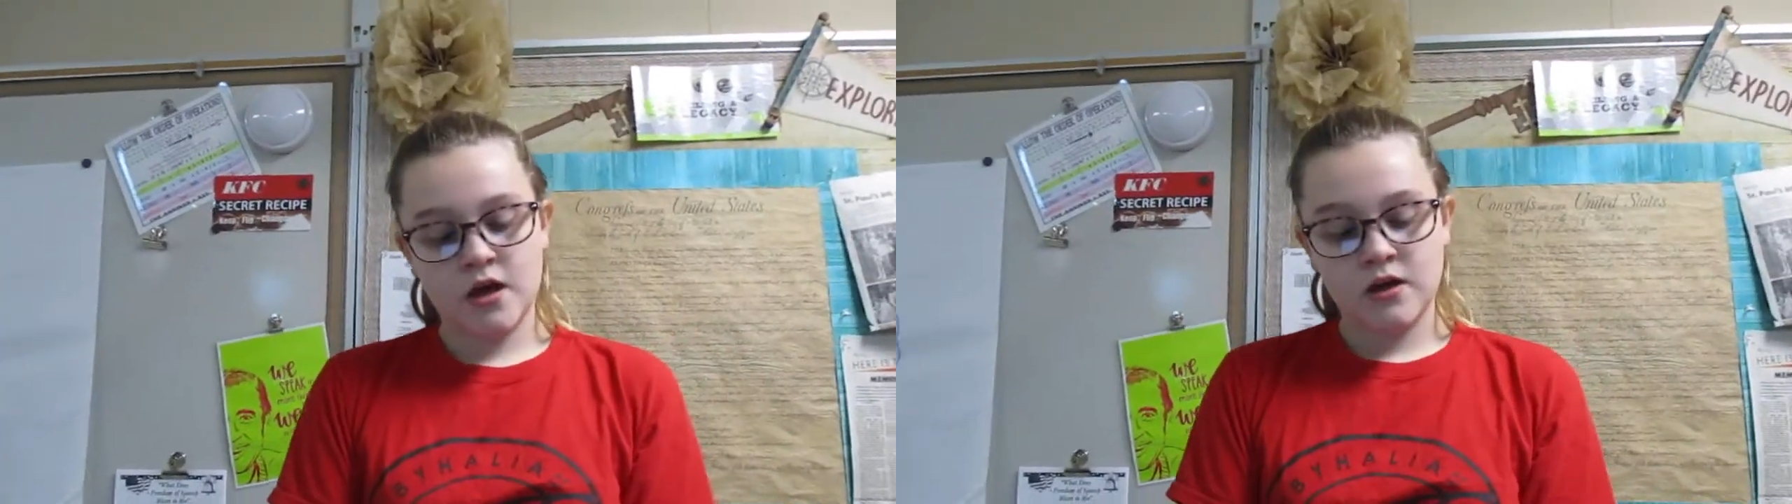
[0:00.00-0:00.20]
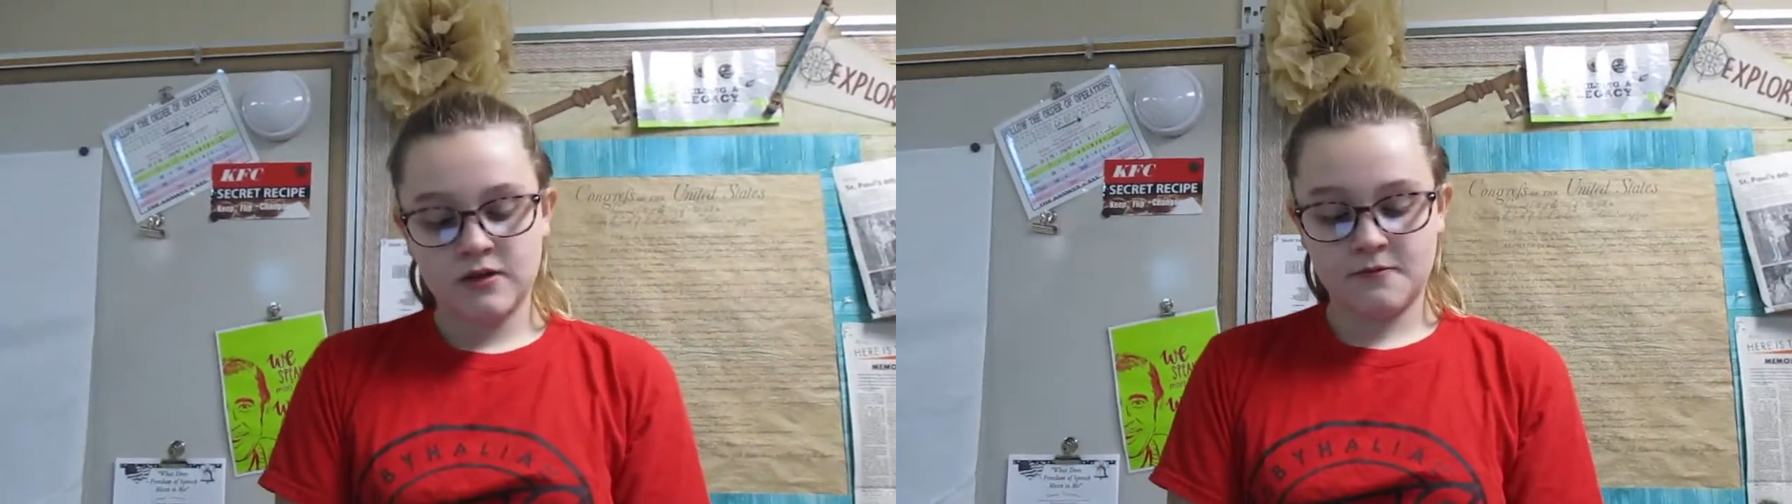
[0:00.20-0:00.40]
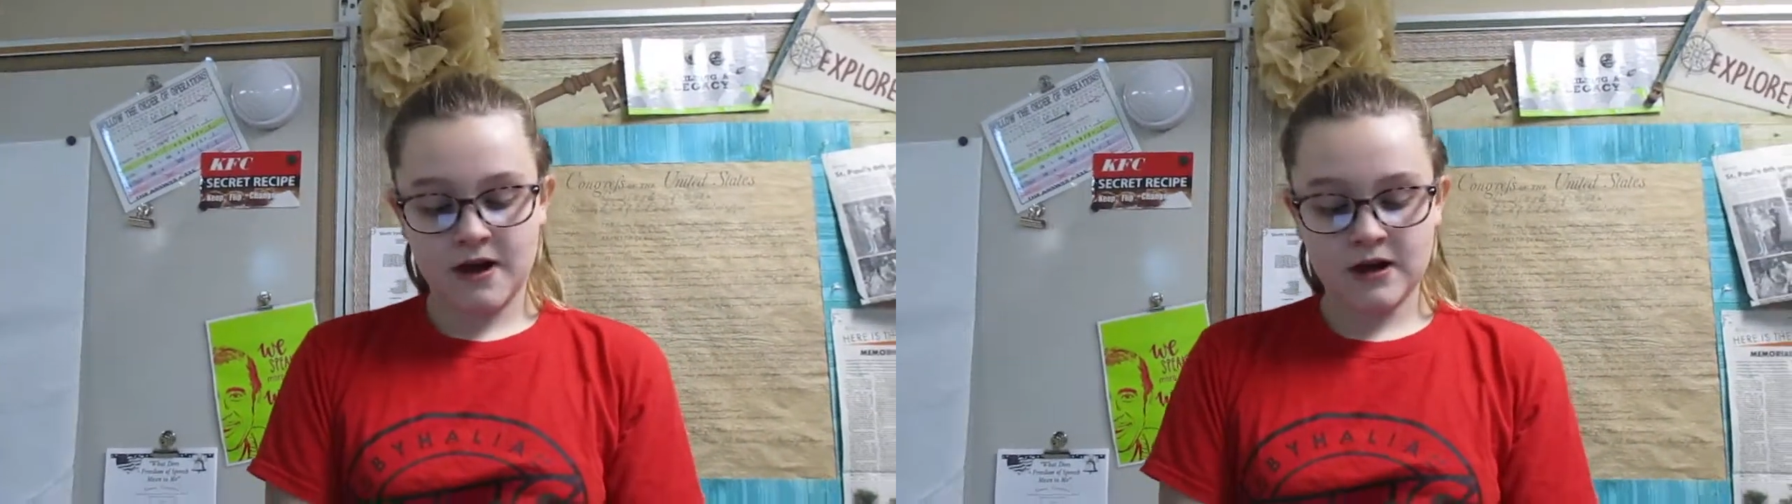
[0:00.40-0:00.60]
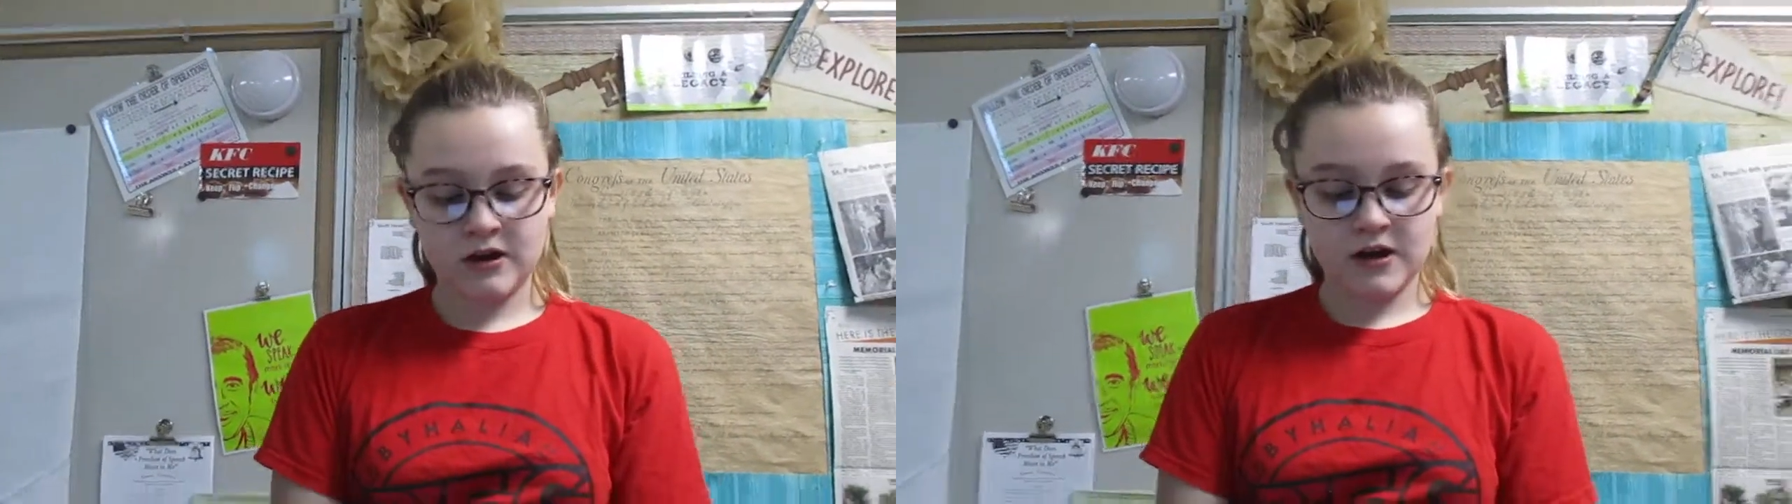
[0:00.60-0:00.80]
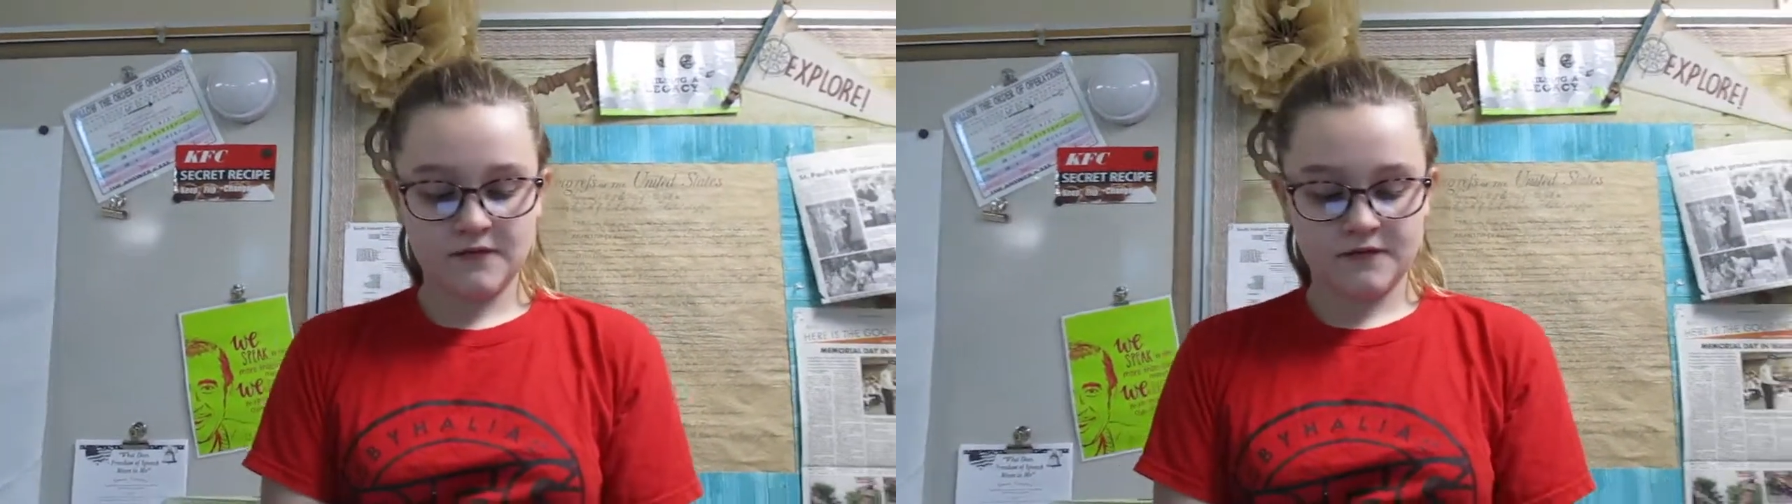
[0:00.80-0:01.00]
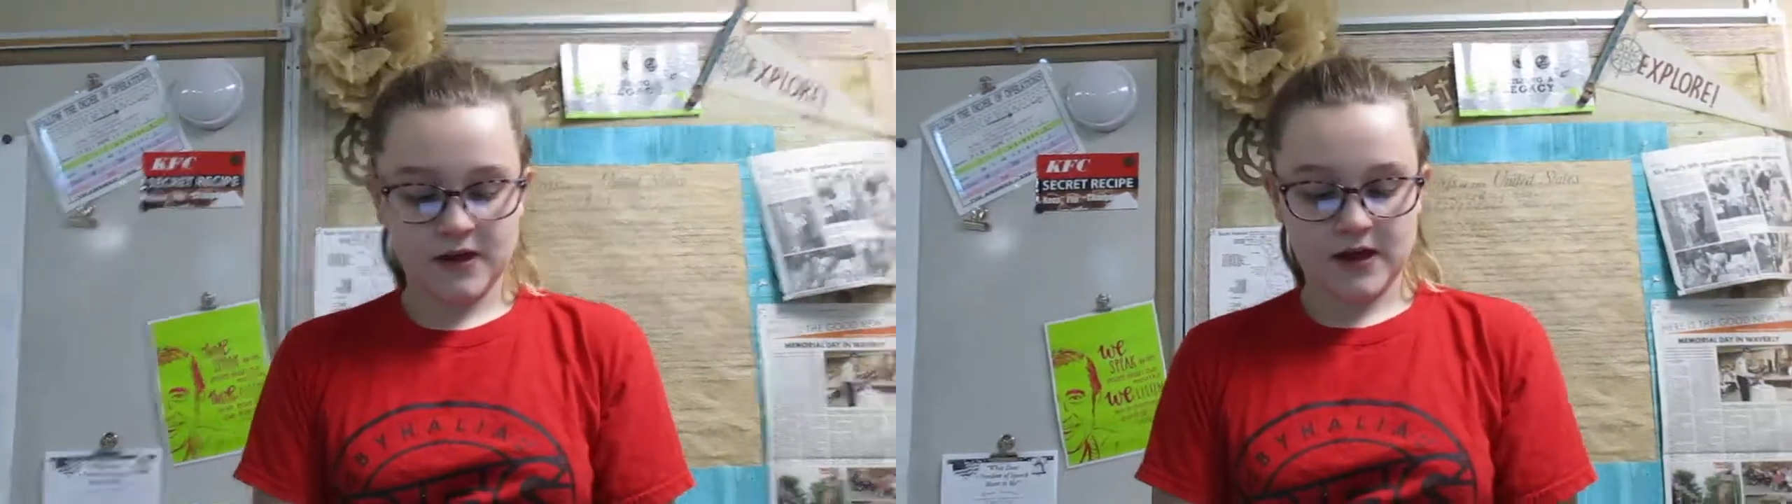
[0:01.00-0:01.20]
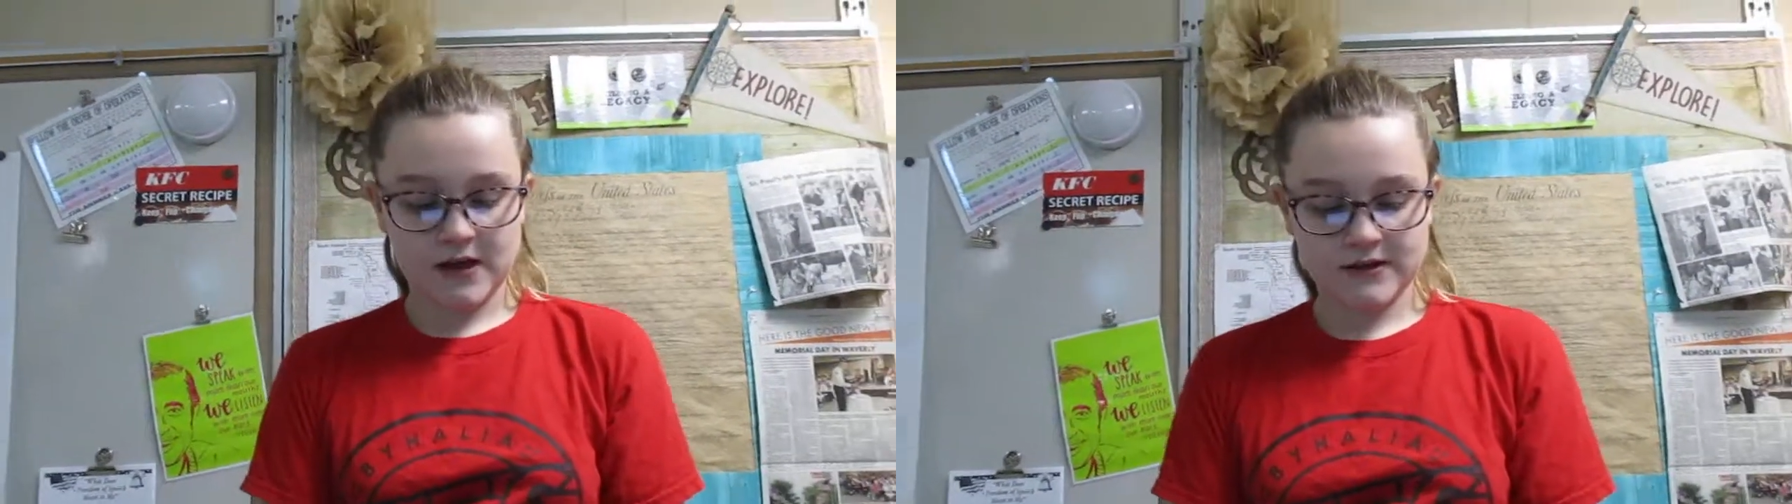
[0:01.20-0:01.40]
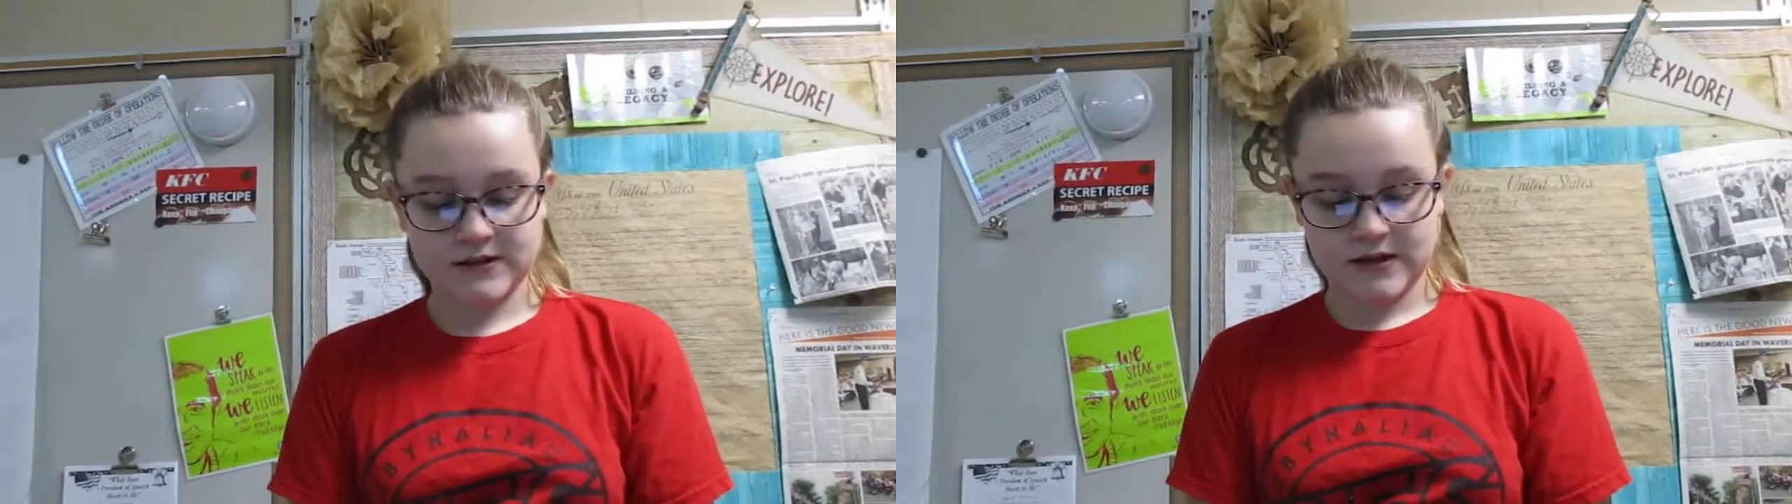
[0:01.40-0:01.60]
The Battle of
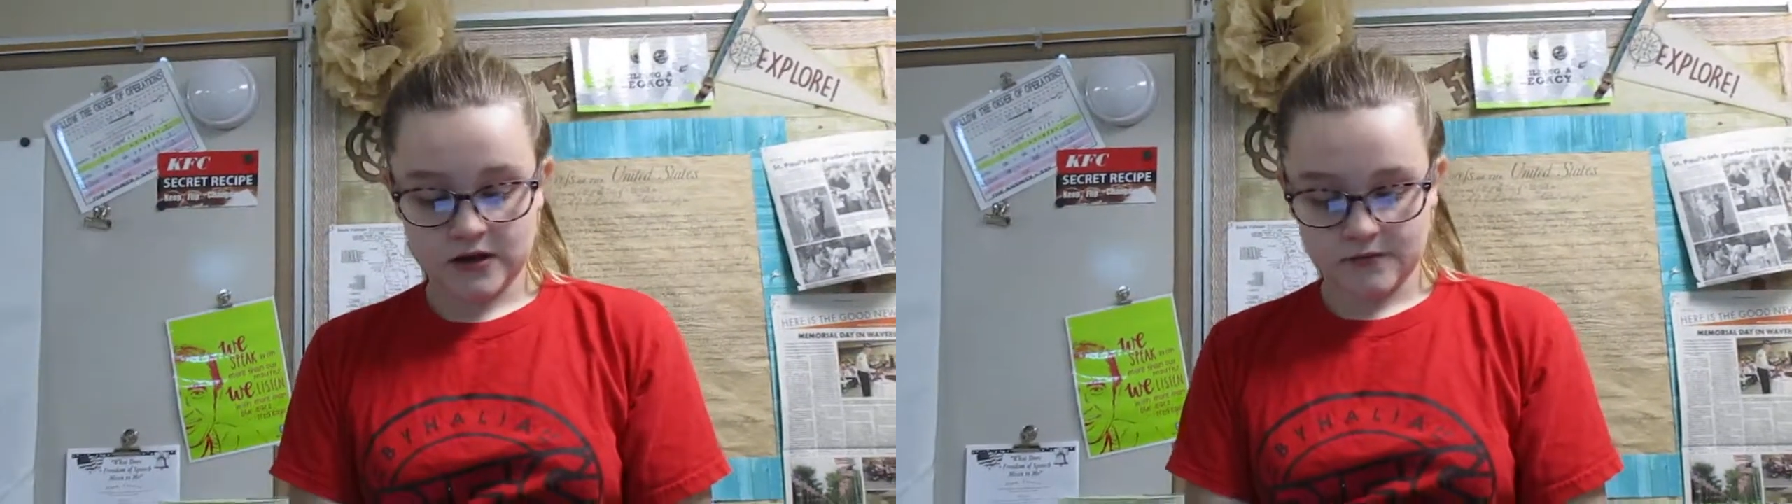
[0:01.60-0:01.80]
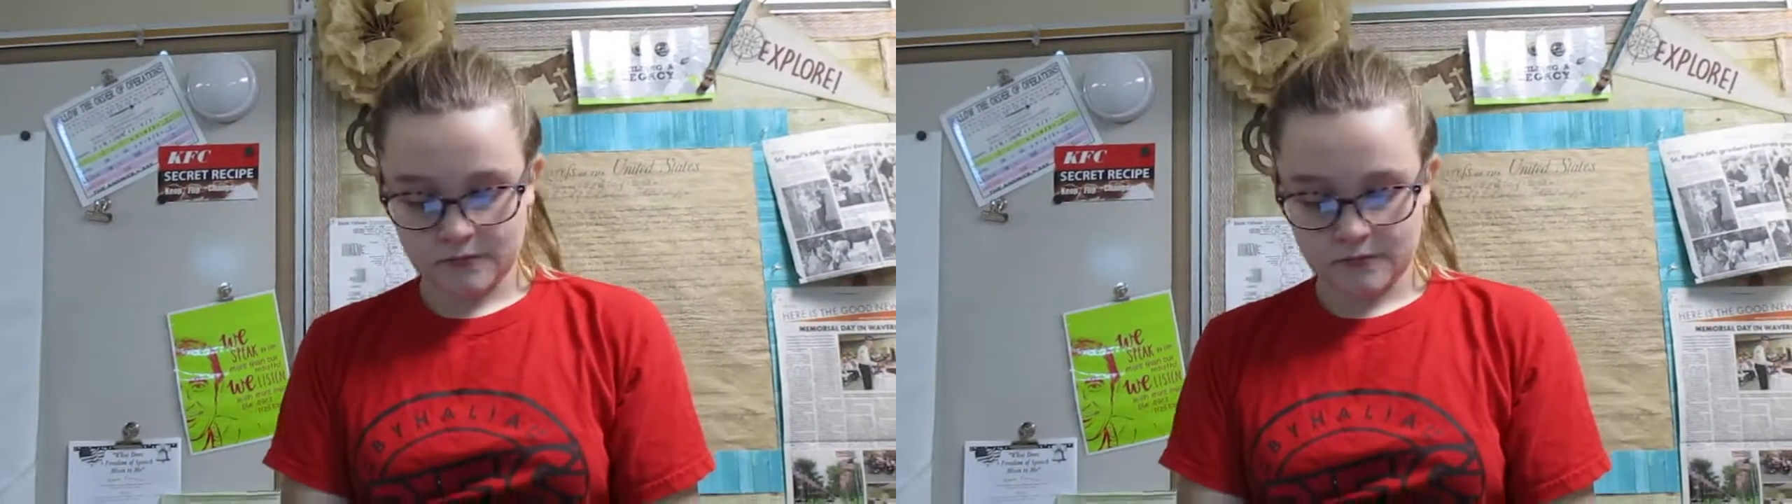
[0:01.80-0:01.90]
Antietam